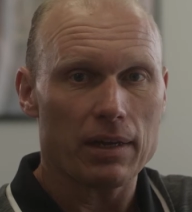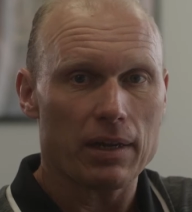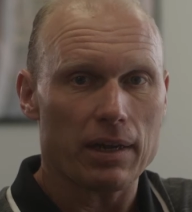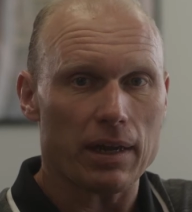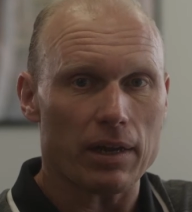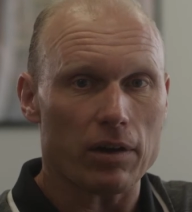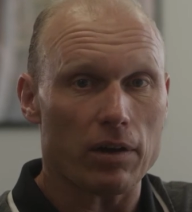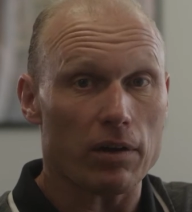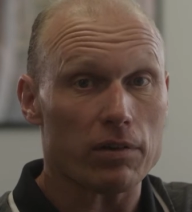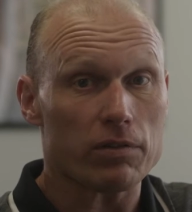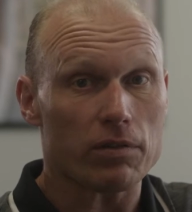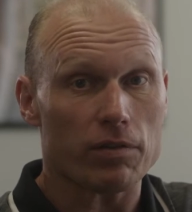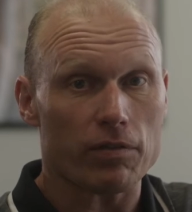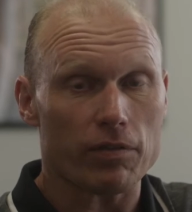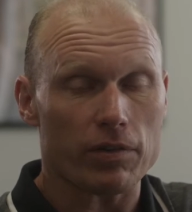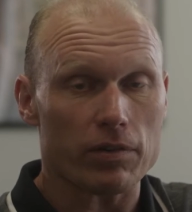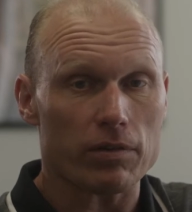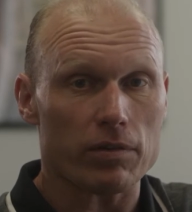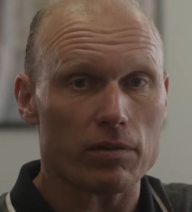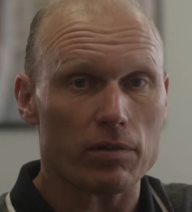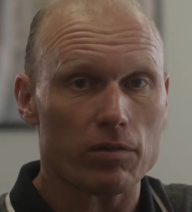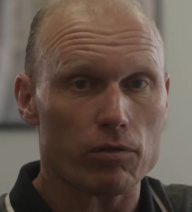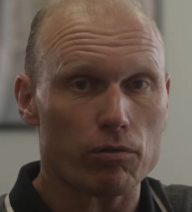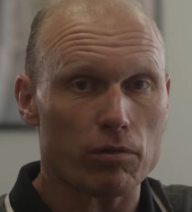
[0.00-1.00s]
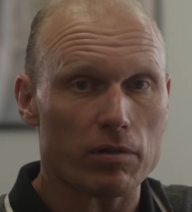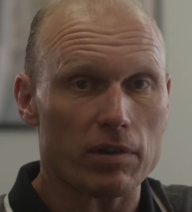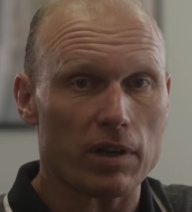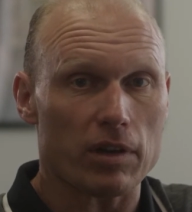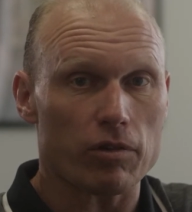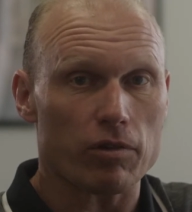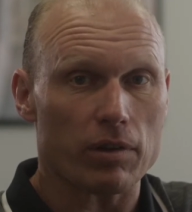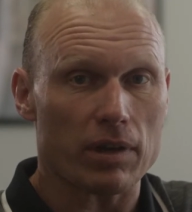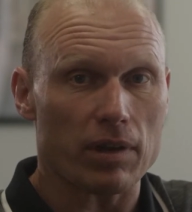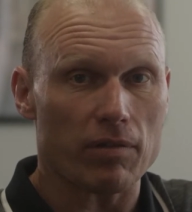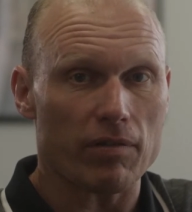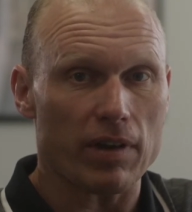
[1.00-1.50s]
and also for
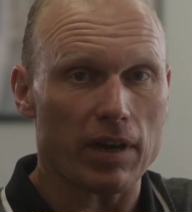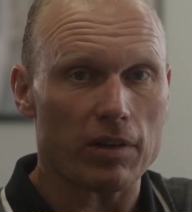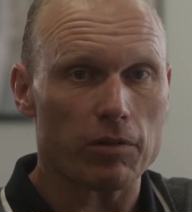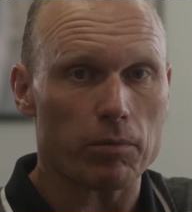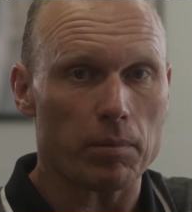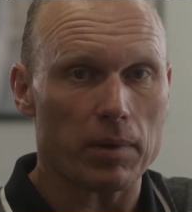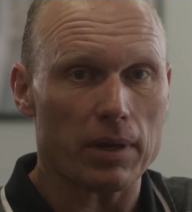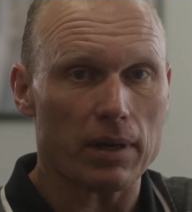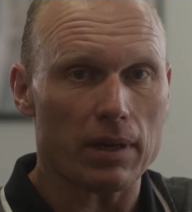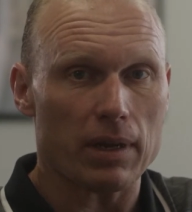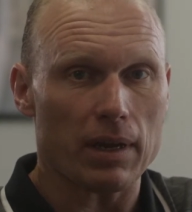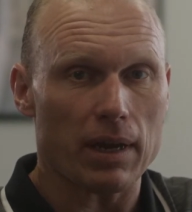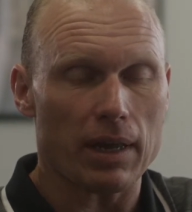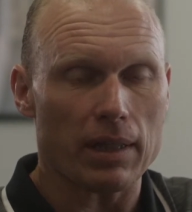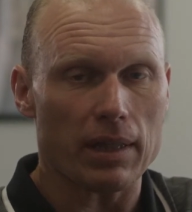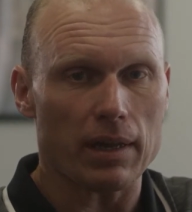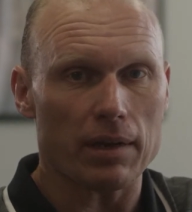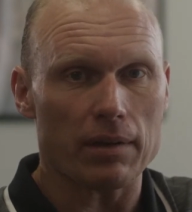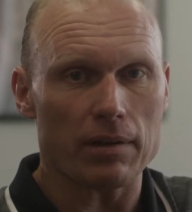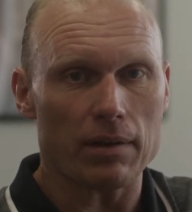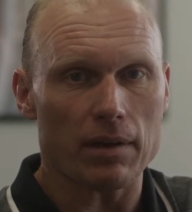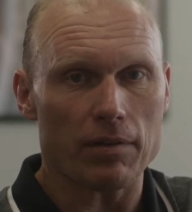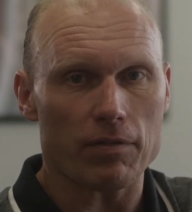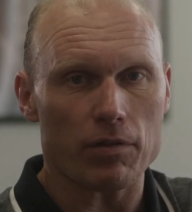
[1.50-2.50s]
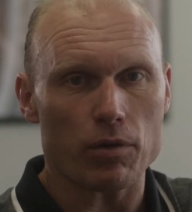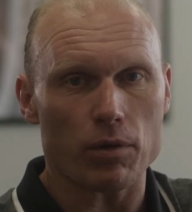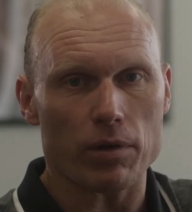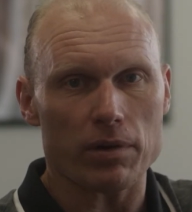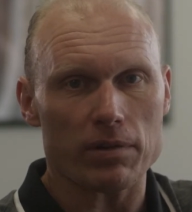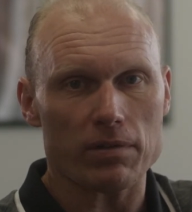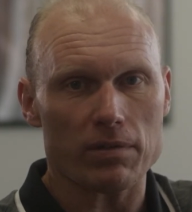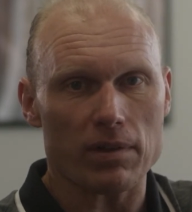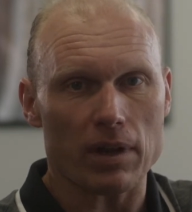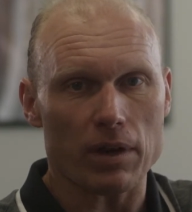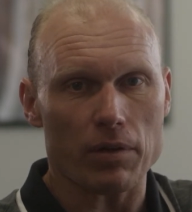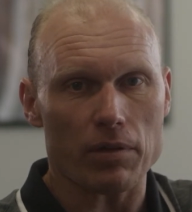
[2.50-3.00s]
strategic investment. And then, of
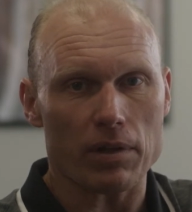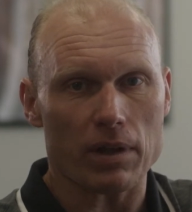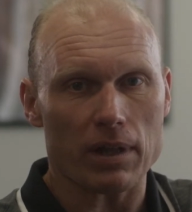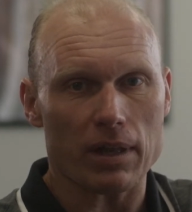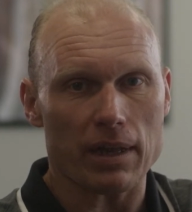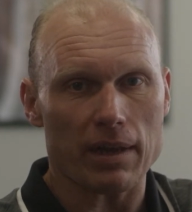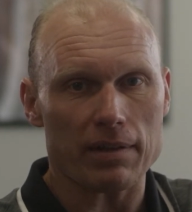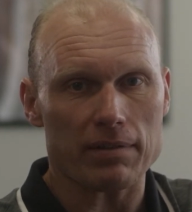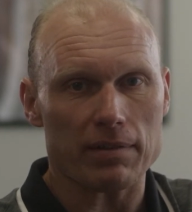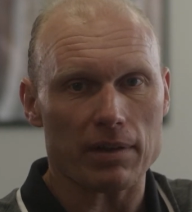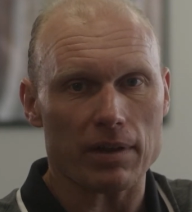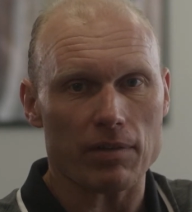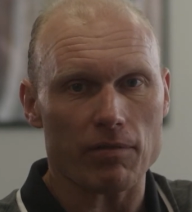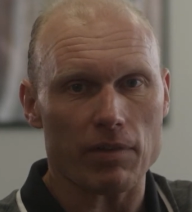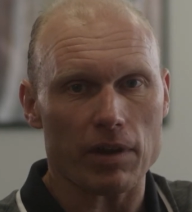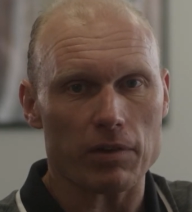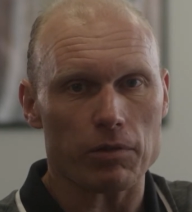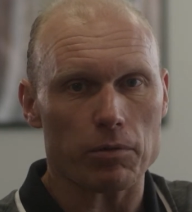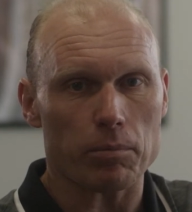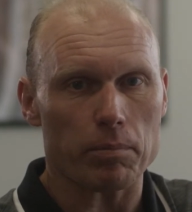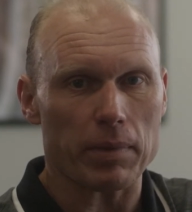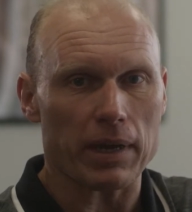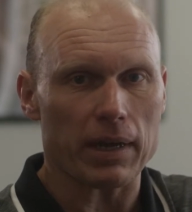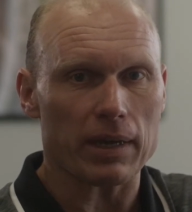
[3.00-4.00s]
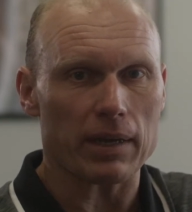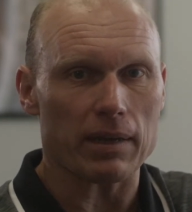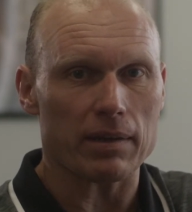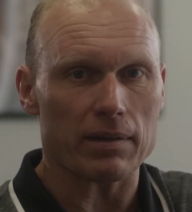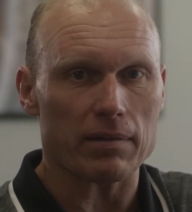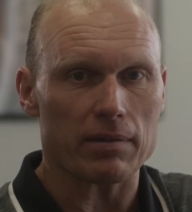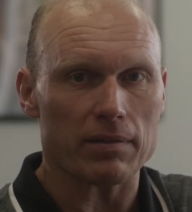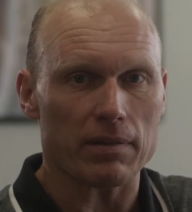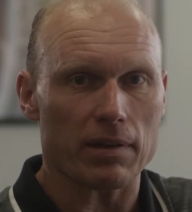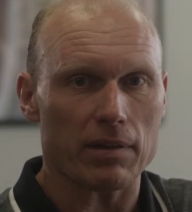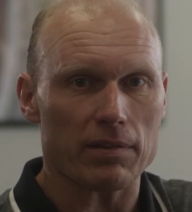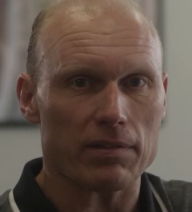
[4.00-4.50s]
course, the classic investment banking
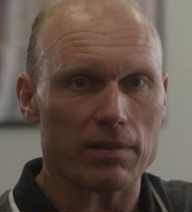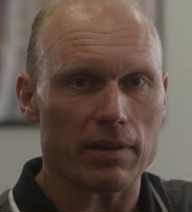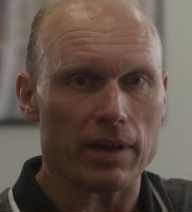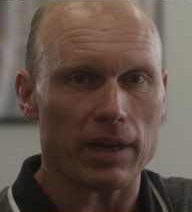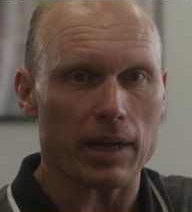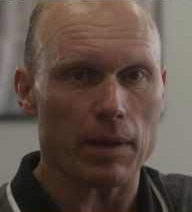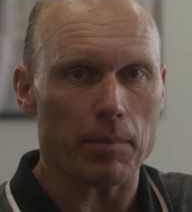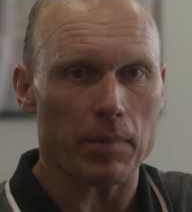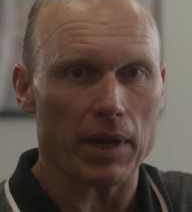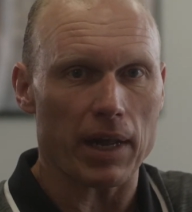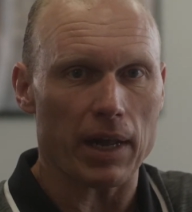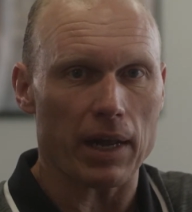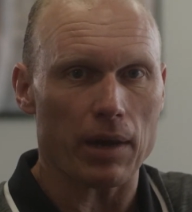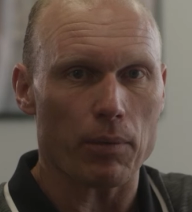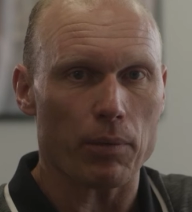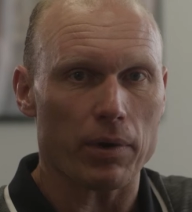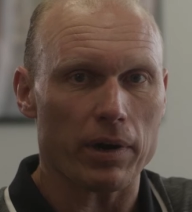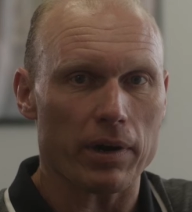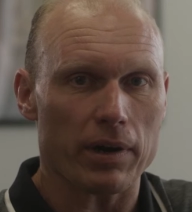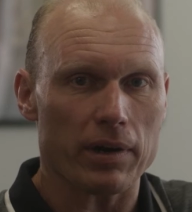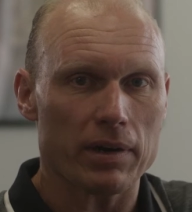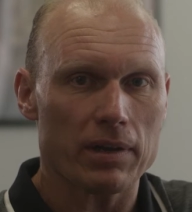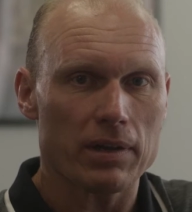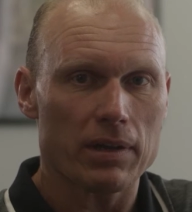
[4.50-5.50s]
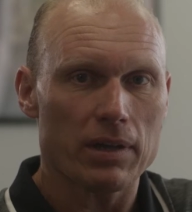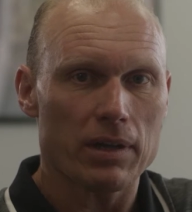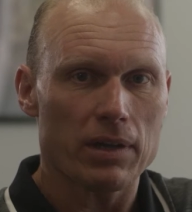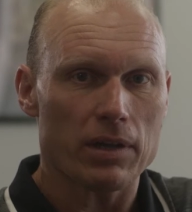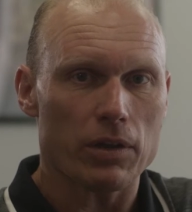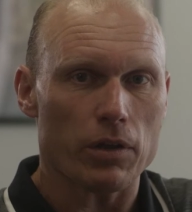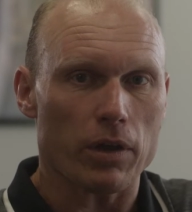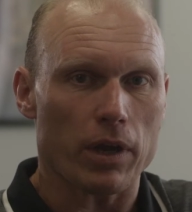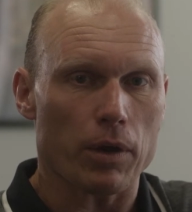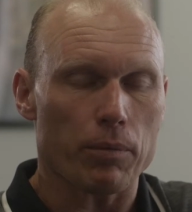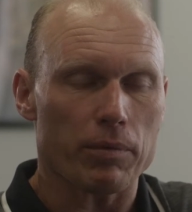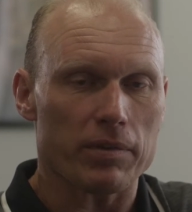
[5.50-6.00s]
sell side M&A where
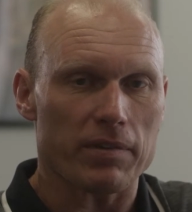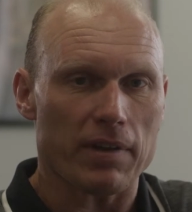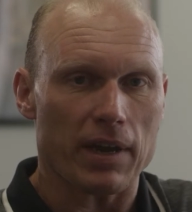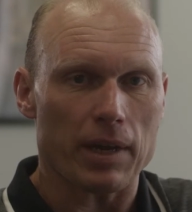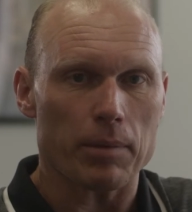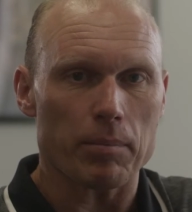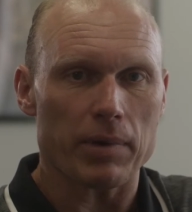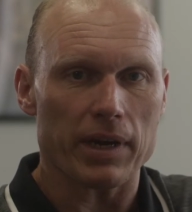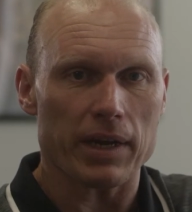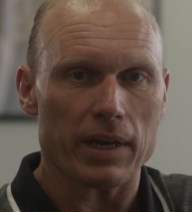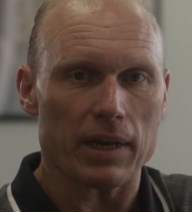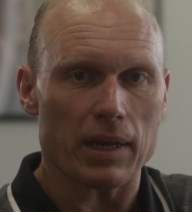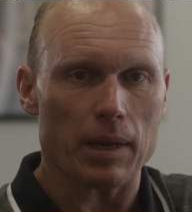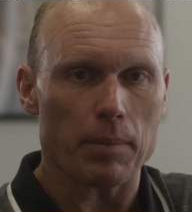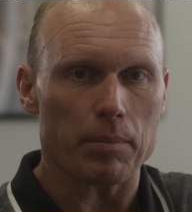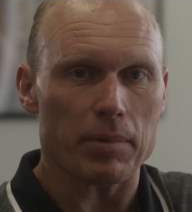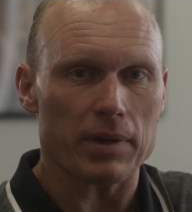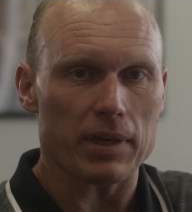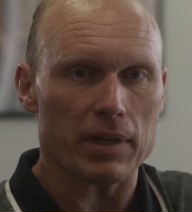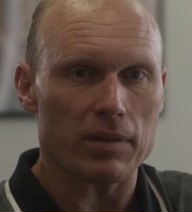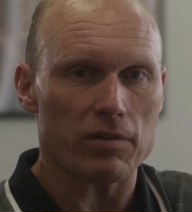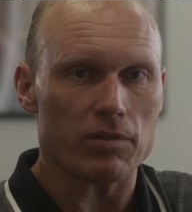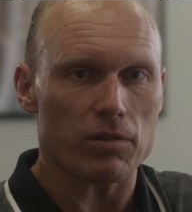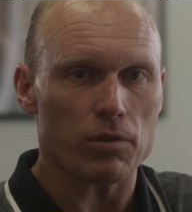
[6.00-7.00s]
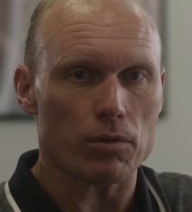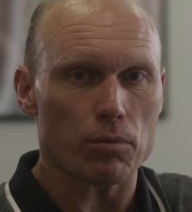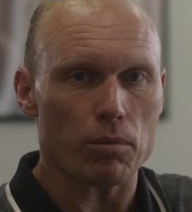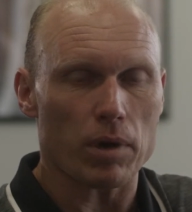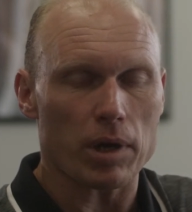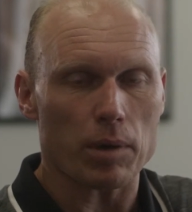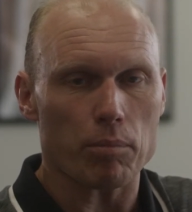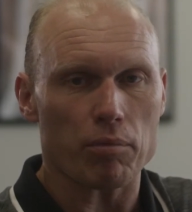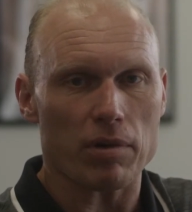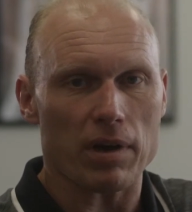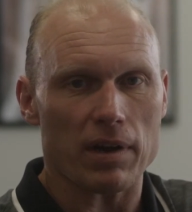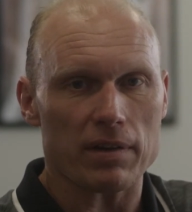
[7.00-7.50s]
you get retained by a company to run
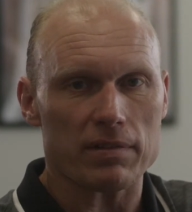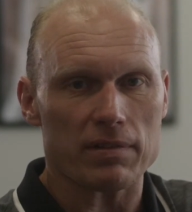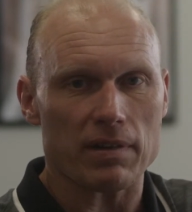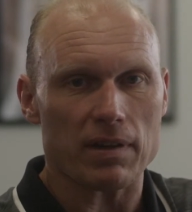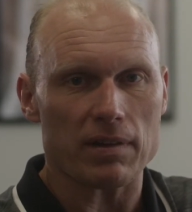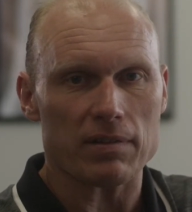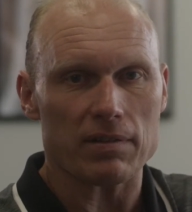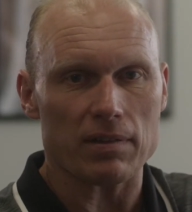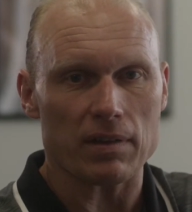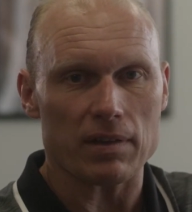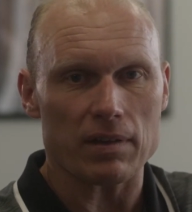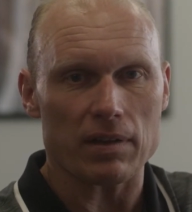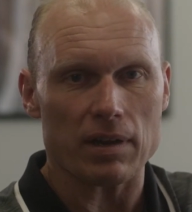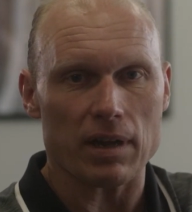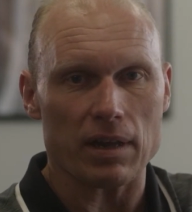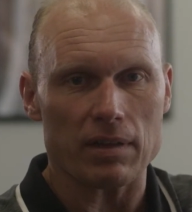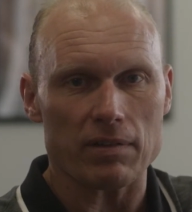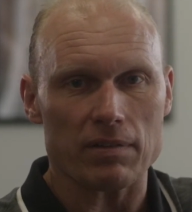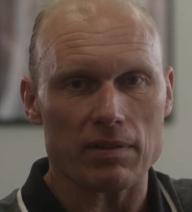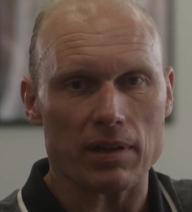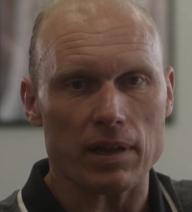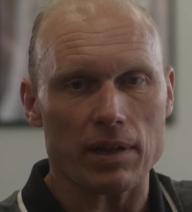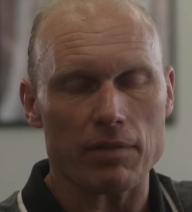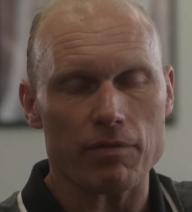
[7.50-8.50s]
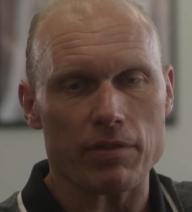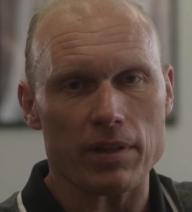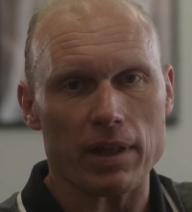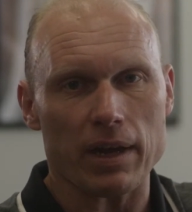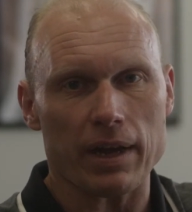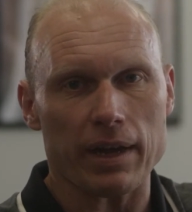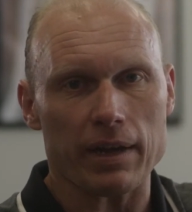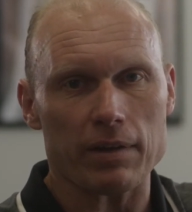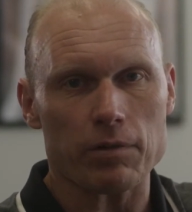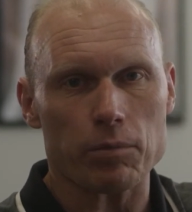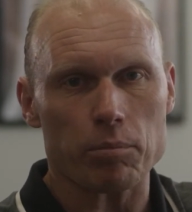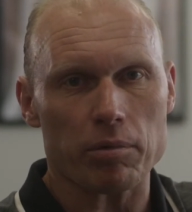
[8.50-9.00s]
a process and sell it for the
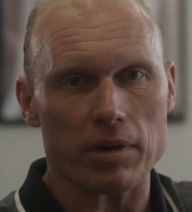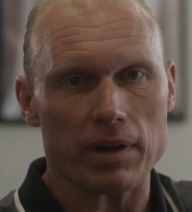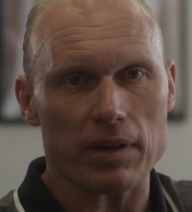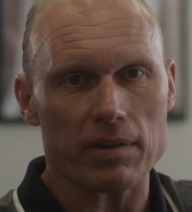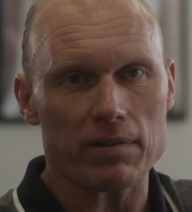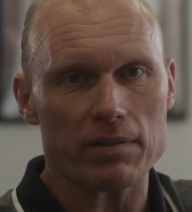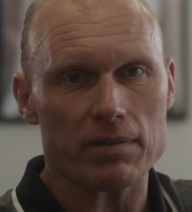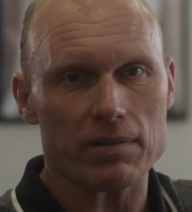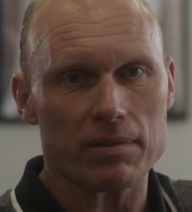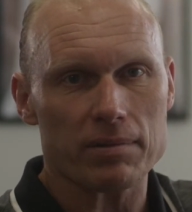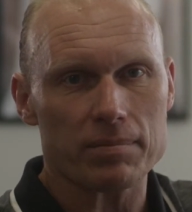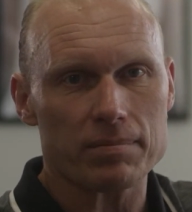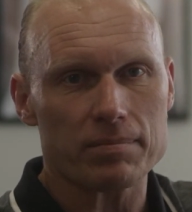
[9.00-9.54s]
highest price.